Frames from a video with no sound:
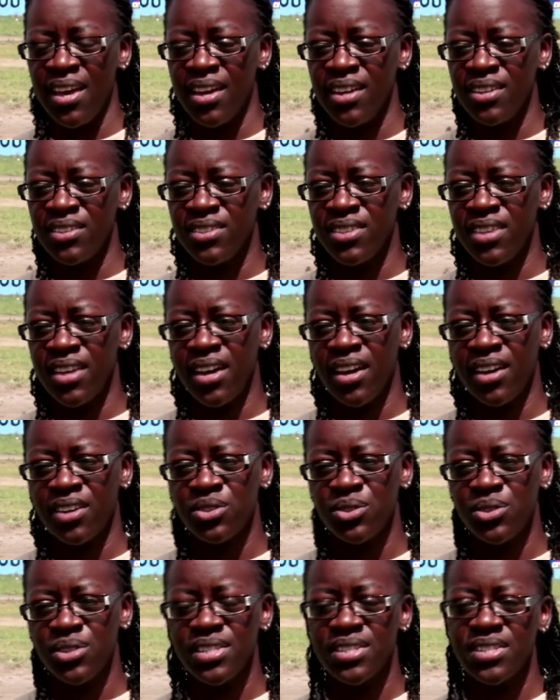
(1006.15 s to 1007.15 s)
and there are
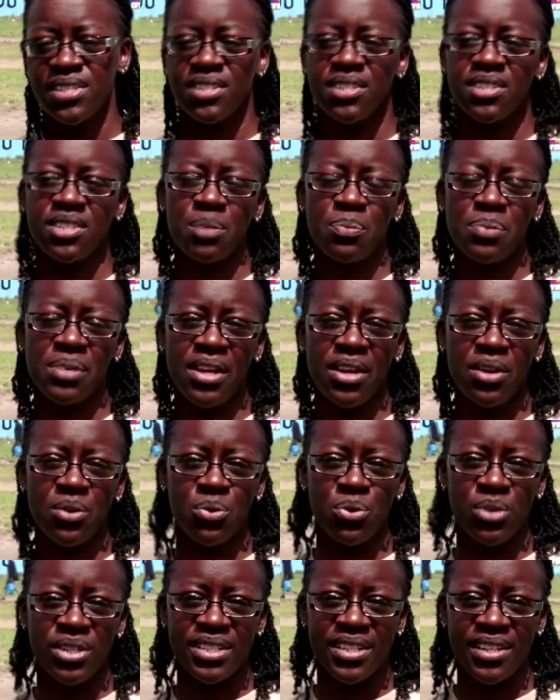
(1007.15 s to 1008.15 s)
donkeys that are
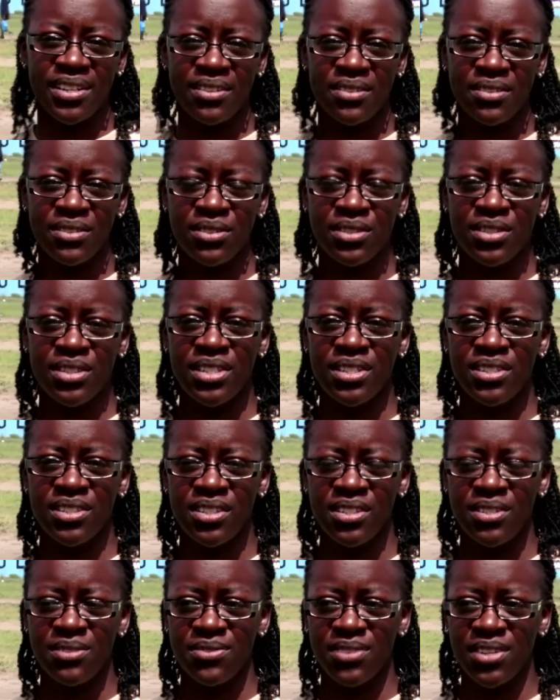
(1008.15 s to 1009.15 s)
supplying water in the
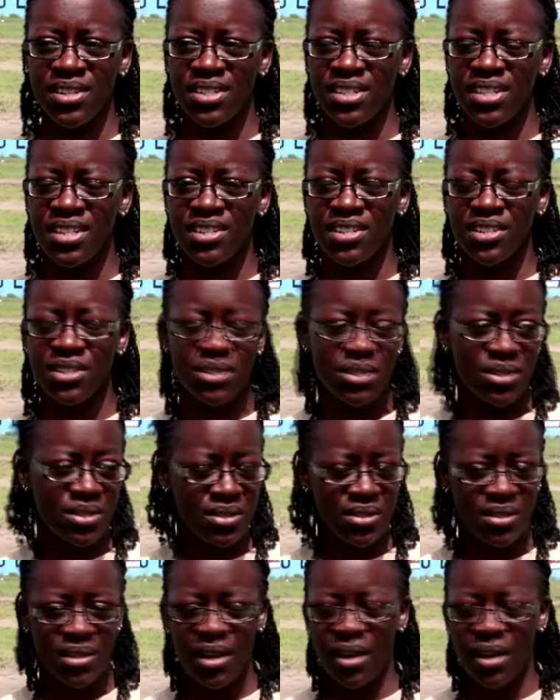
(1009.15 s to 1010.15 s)
different areas,